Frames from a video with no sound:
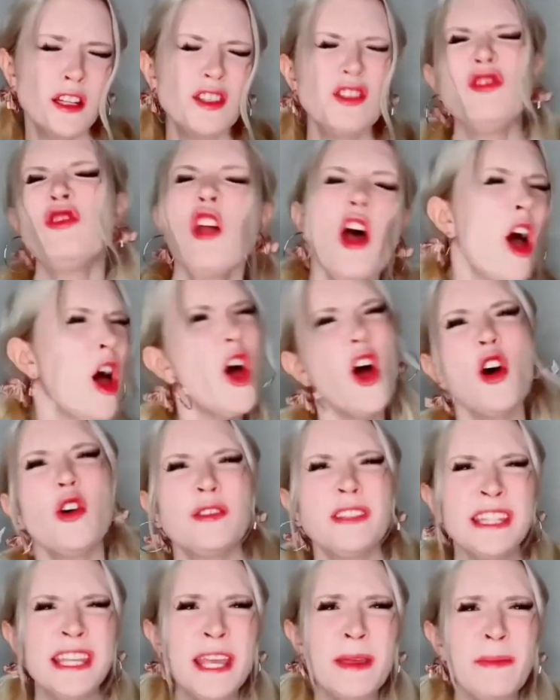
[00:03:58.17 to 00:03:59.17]
No,
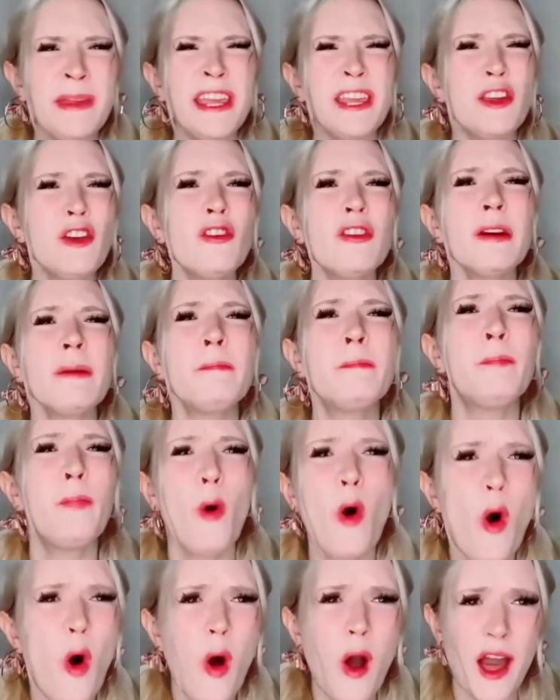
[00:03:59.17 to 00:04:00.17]
Timmy, you're a
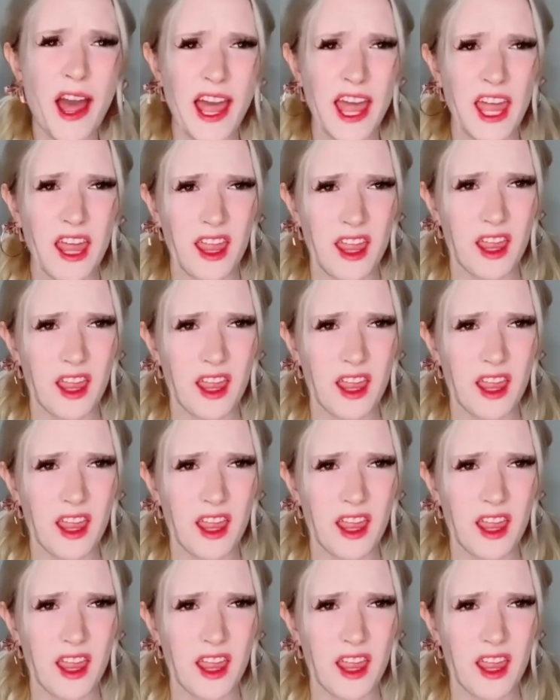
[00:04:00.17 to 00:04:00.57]
boy.